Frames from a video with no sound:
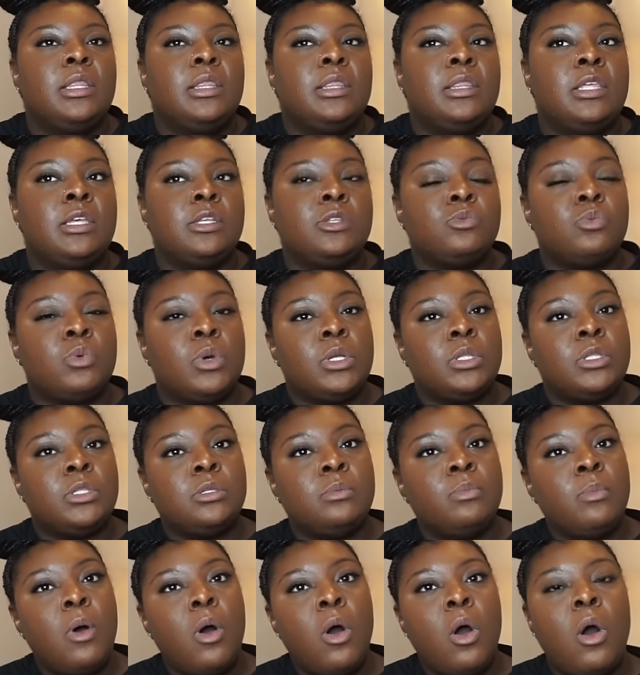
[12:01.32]
this runs
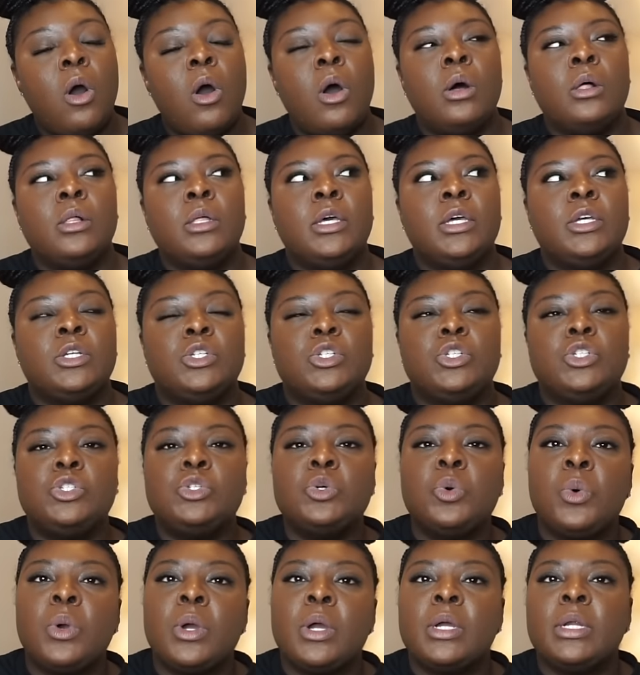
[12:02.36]
small, it's
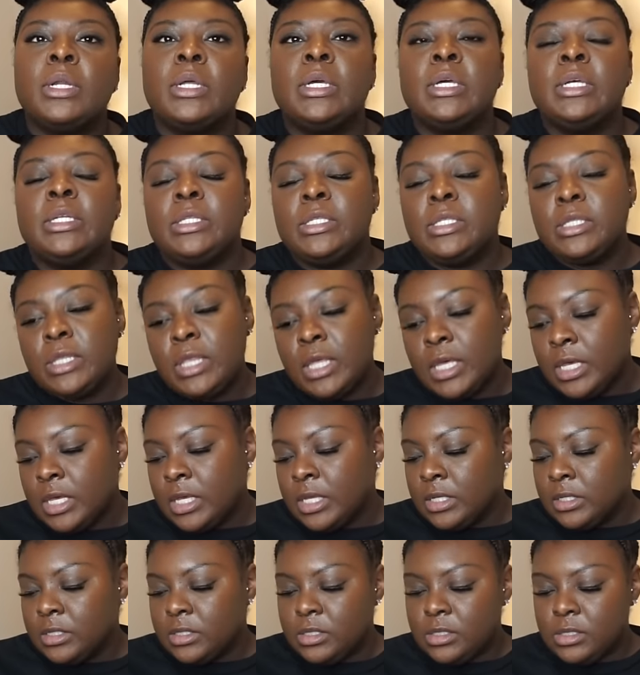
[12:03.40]
short, it's
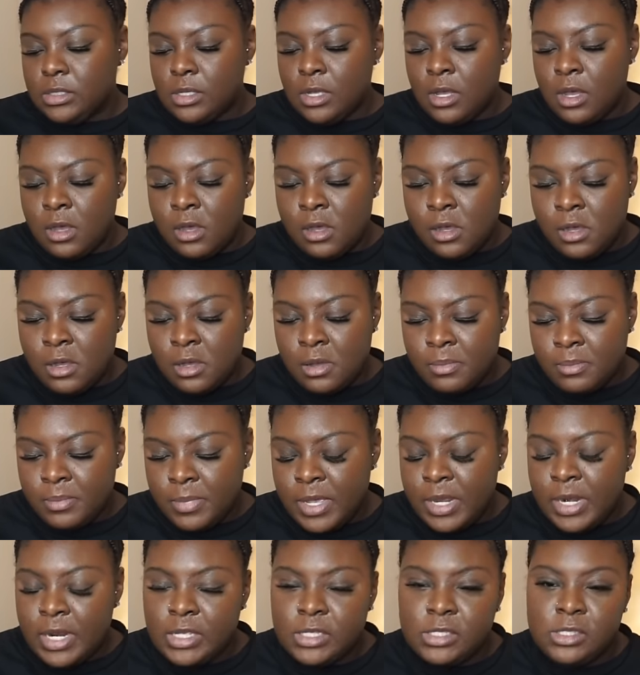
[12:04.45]
this,
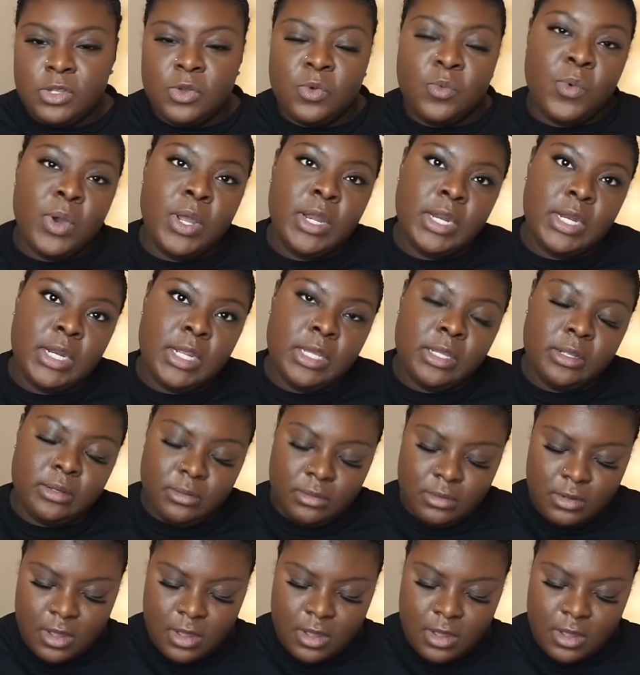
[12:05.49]
and I still wanted it.